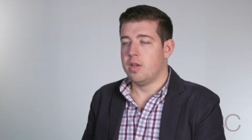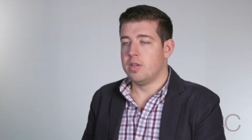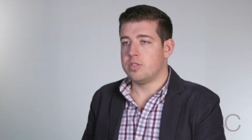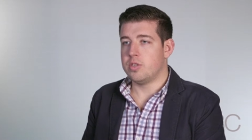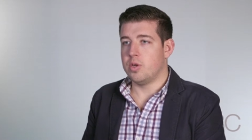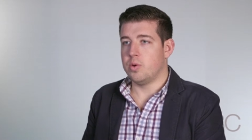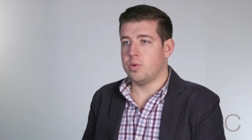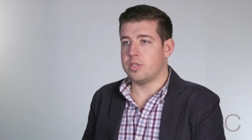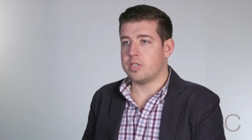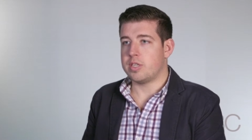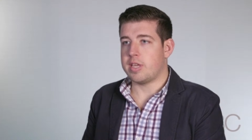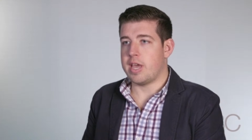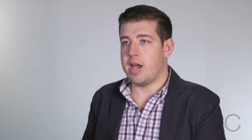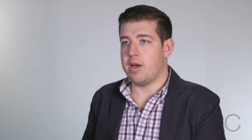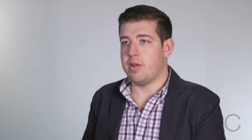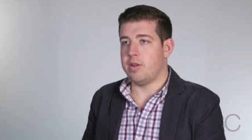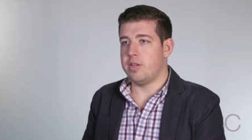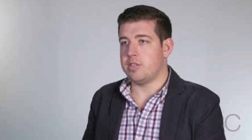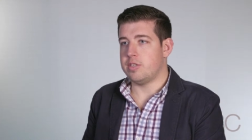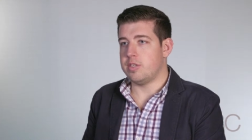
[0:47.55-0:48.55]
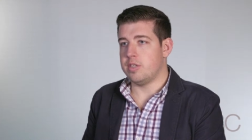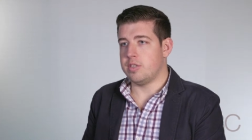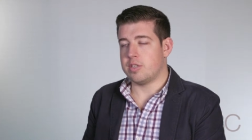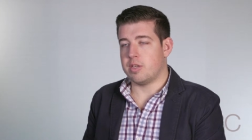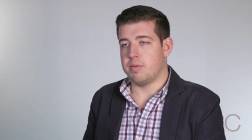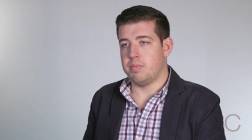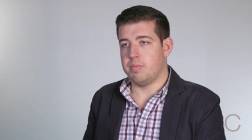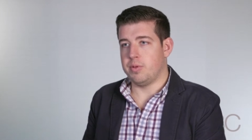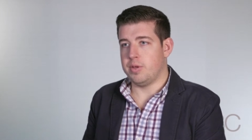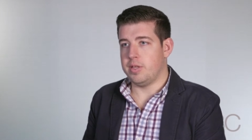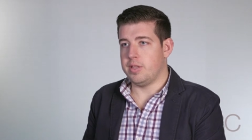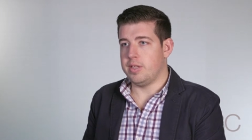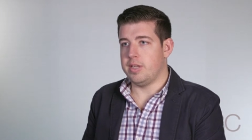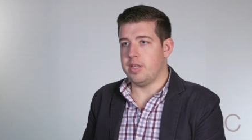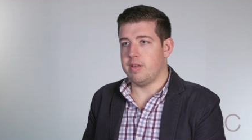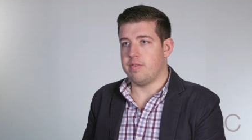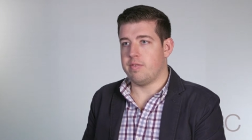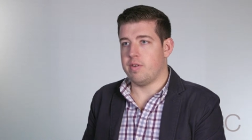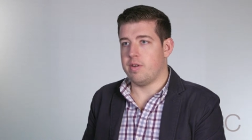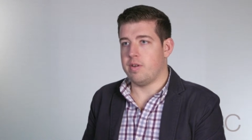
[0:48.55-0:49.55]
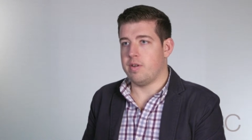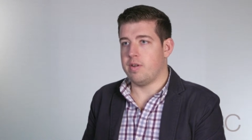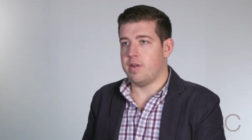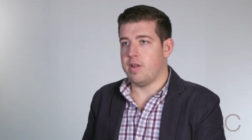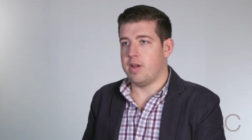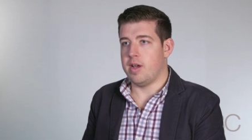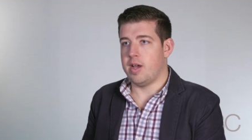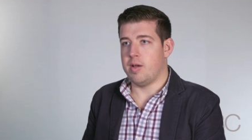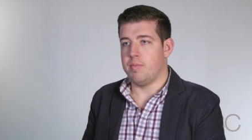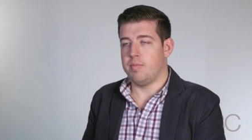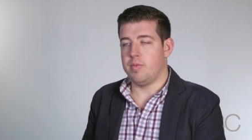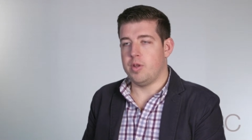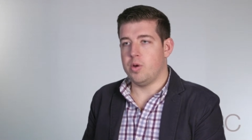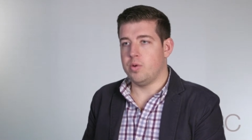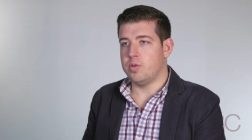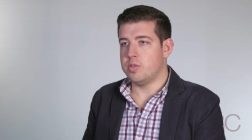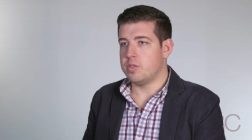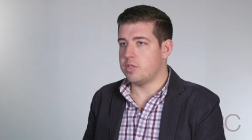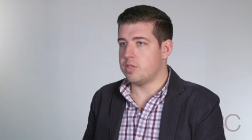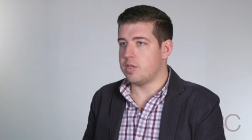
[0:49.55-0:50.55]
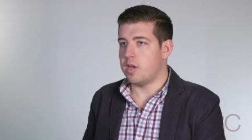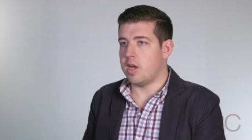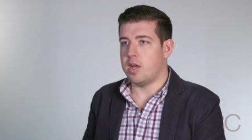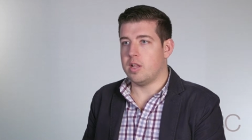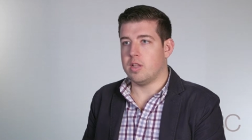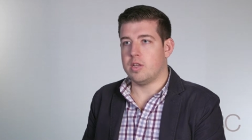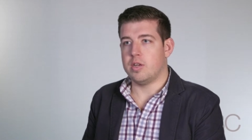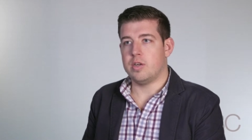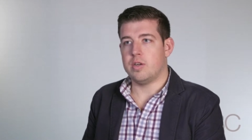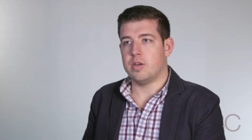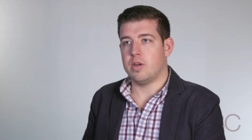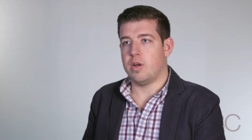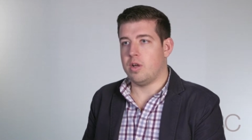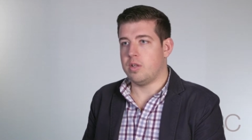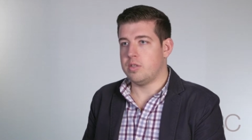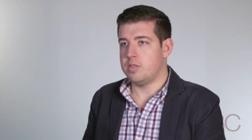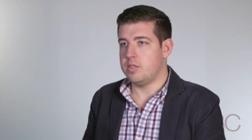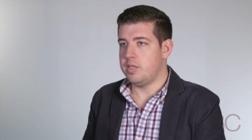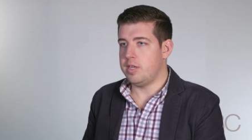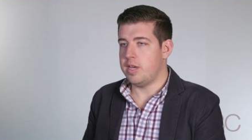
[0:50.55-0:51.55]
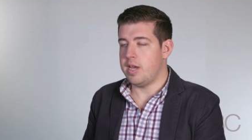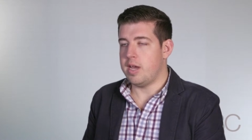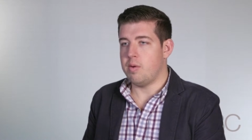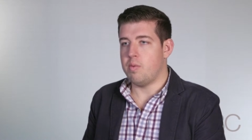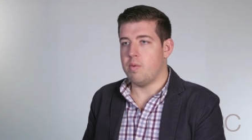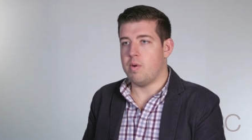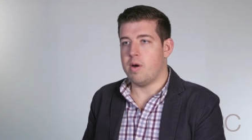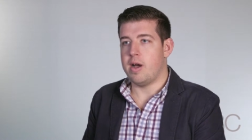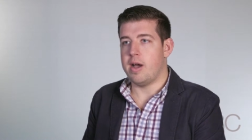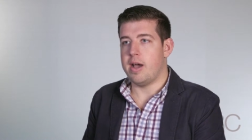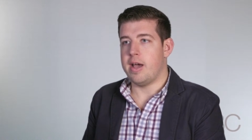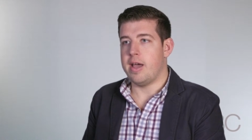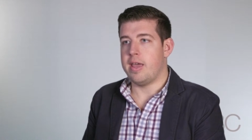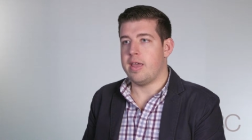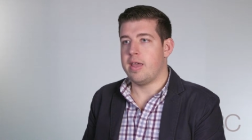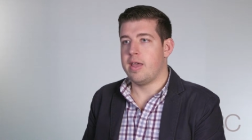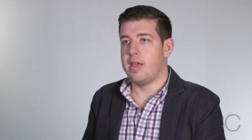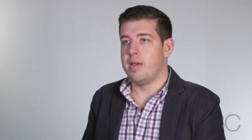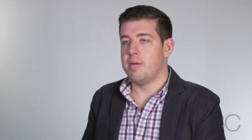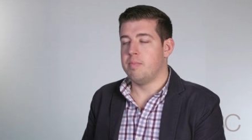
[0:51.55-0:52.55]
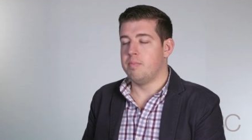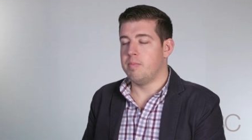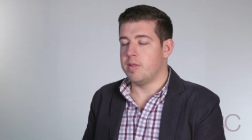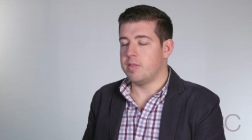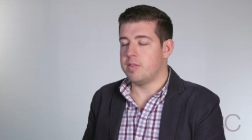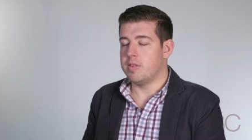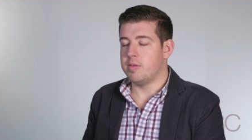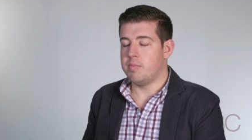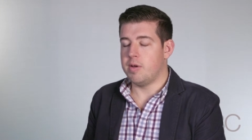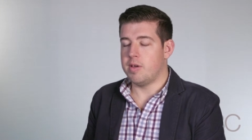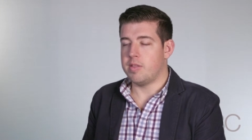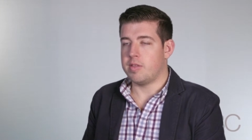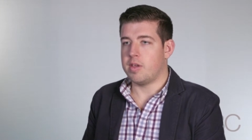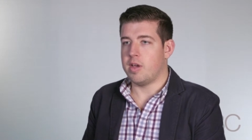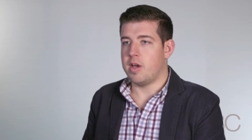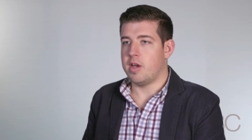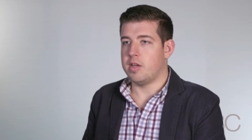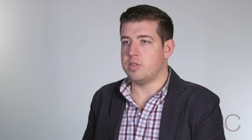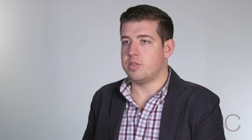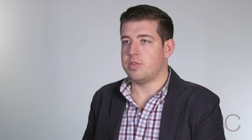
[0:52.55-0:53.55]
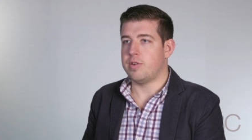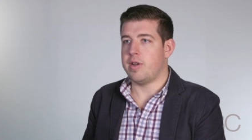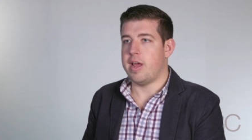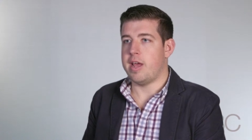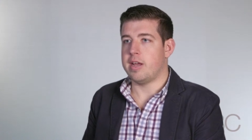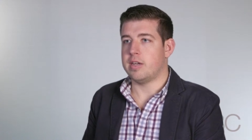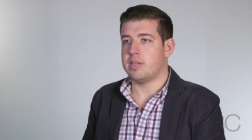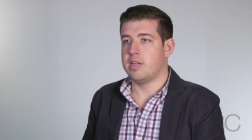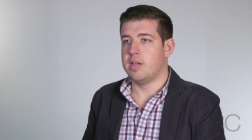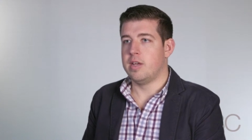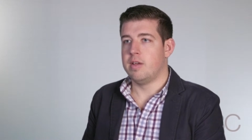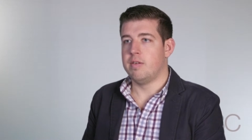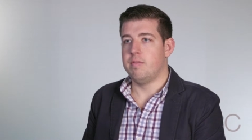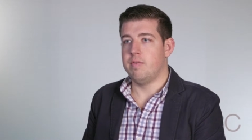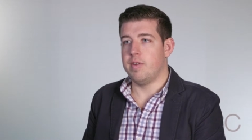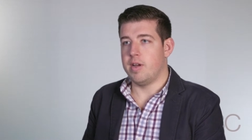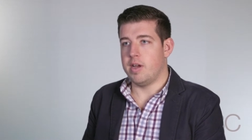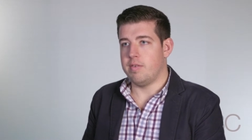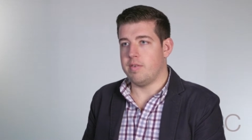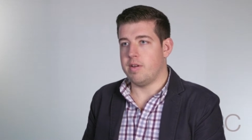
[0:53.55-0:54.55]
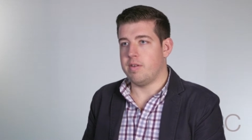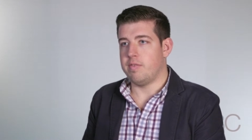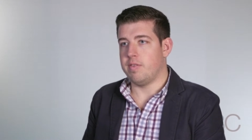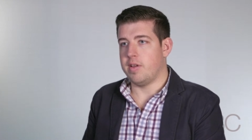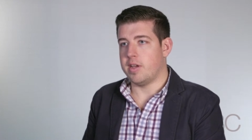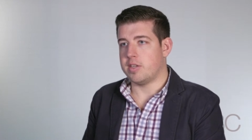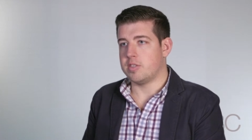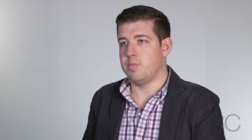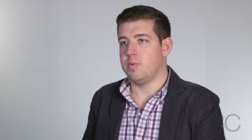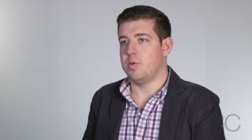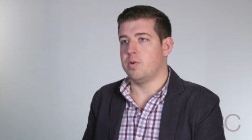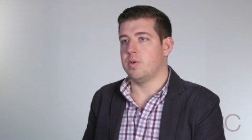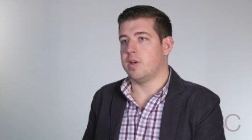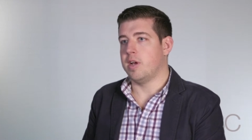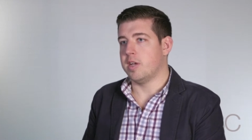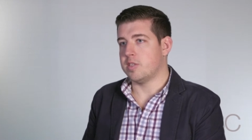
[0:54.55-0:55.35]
So with Scout, it's, it's completely different. Um, no installer, all DIY, month-to-month -month contract, very, very flexible and